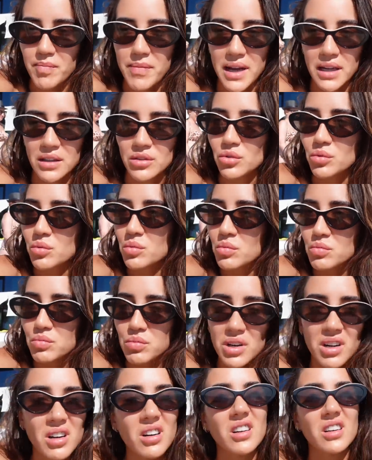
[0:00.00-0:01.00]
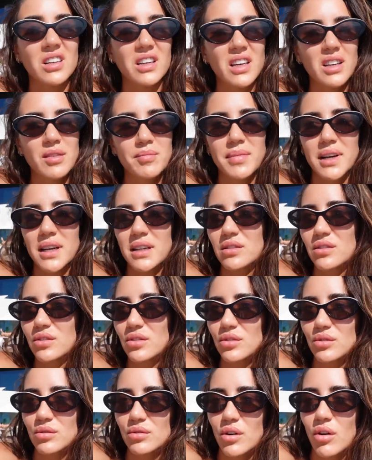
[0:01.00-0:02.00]
back to work and back
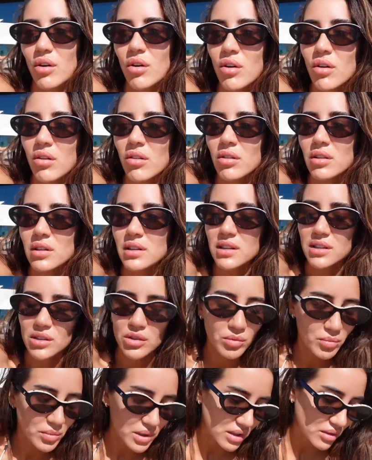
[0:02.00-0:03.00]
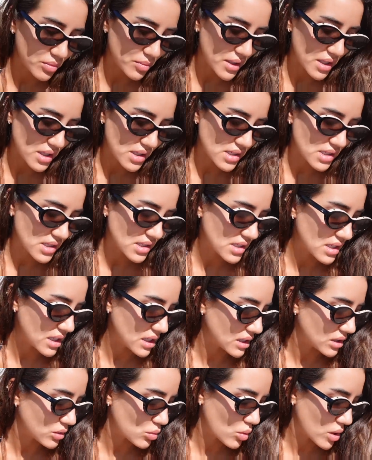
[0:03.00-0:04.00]
to all the commitments
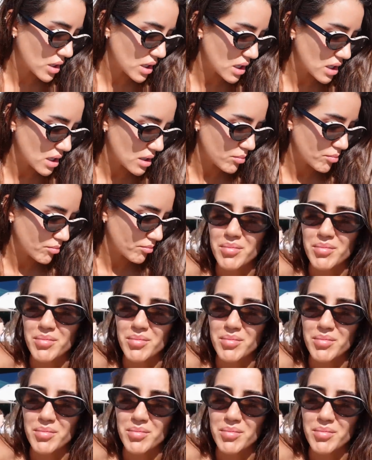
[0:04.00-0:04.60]
that we